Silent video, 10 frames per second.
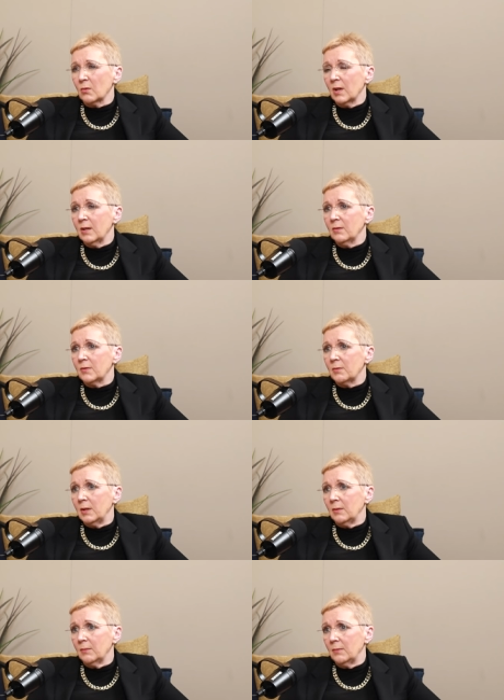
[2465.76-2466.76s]
right for
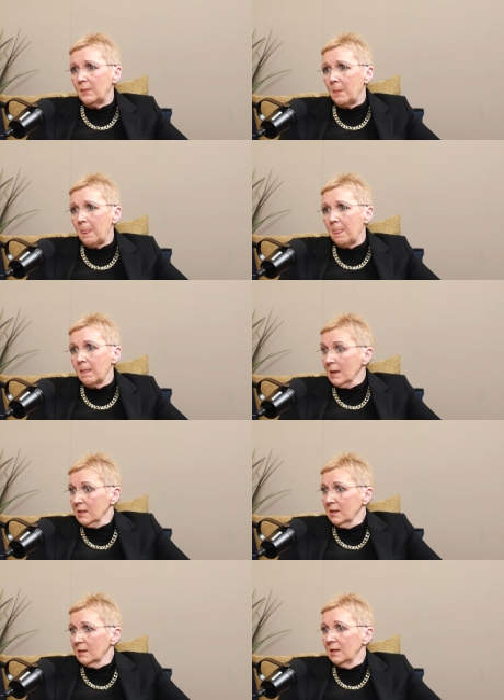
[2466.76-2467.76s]
me. Yeah. That's it.